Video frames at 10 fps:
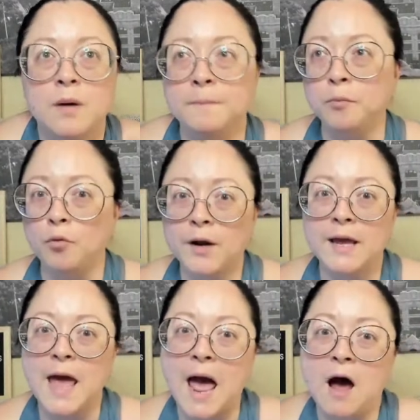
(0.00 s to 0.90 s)

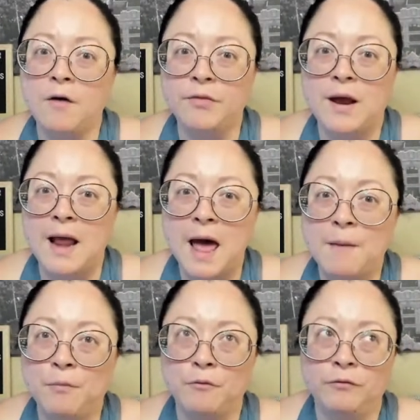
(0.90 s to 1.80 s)
bring out that
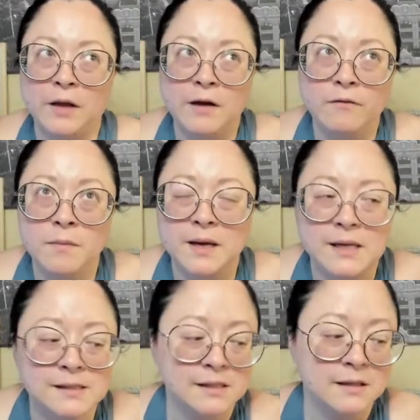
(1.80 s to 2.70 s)
apple flavor
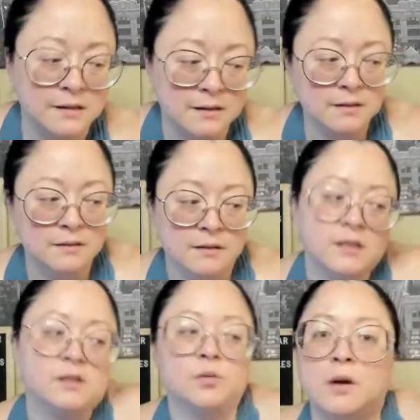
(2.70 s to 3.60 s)
because
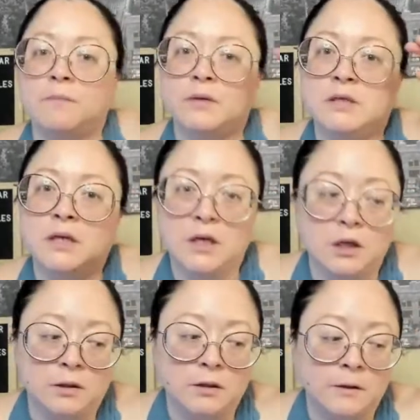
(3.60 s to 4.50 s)
this one in
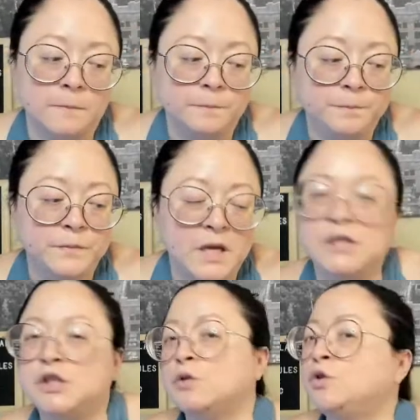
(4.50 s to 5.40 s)
particular,
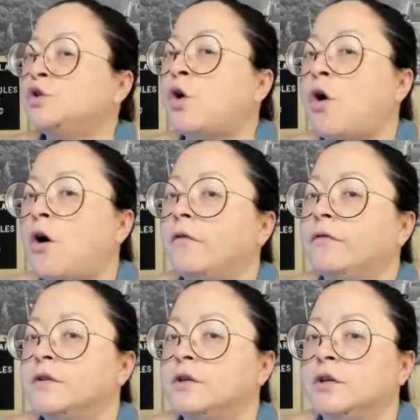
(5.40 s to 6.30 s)
it's so
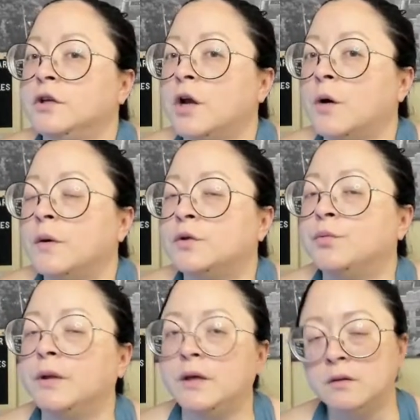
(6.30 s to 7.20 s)
soft, it's
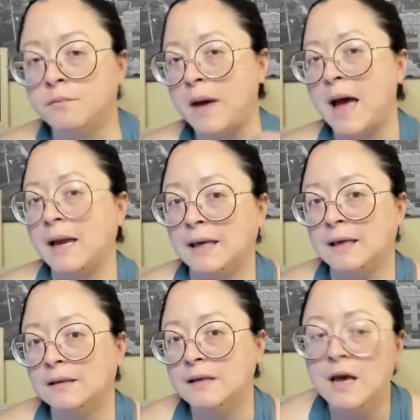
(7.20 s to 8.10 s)
really on the back
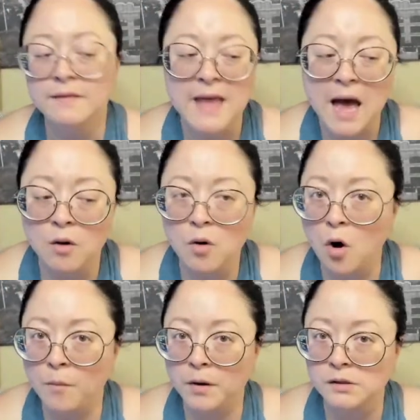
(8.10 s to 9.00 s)
end. The
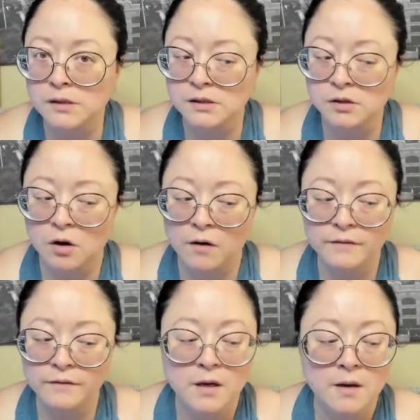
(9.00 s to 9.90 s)
alcohol part's not
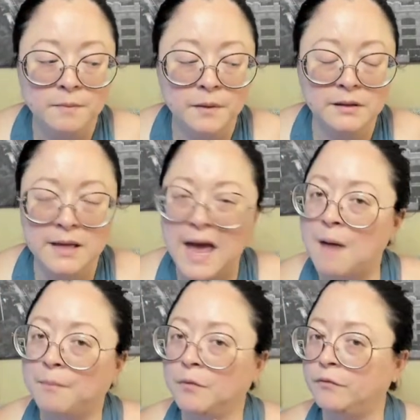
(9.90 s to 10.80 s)
soft, but the
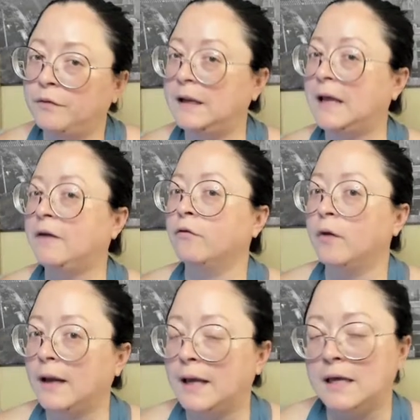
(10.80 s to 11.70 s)
apple
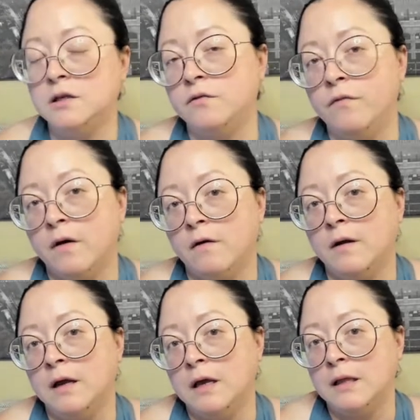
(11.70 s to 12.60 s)
flavoring is
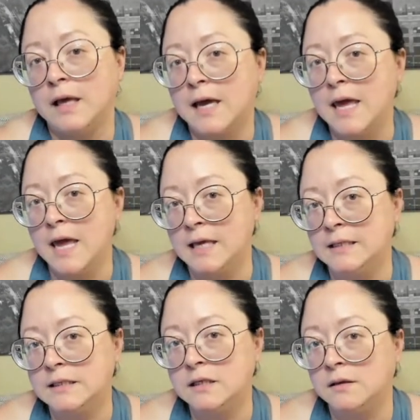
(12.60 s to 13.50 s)
very like a
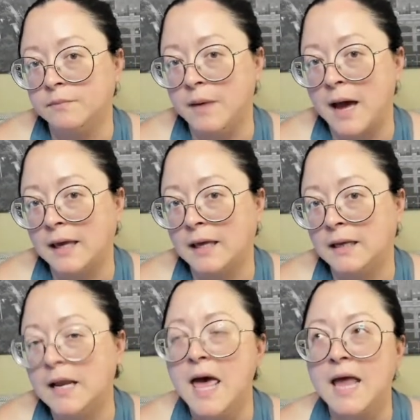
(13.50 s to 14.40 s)
hint on the back
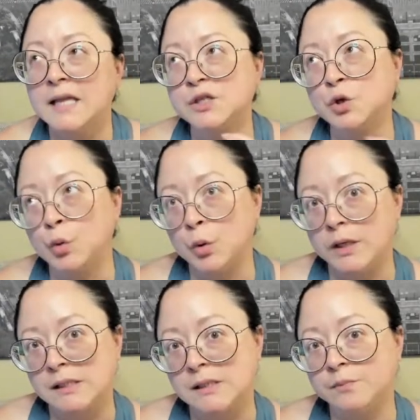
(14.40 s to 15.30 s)
end, and it's
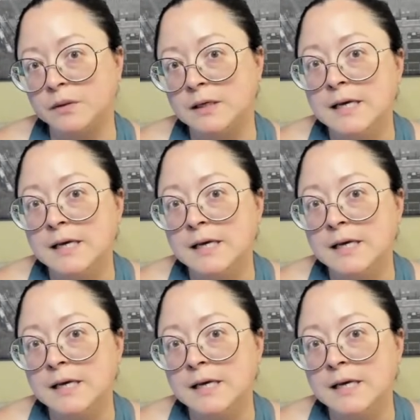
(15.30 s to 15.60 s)
crisp.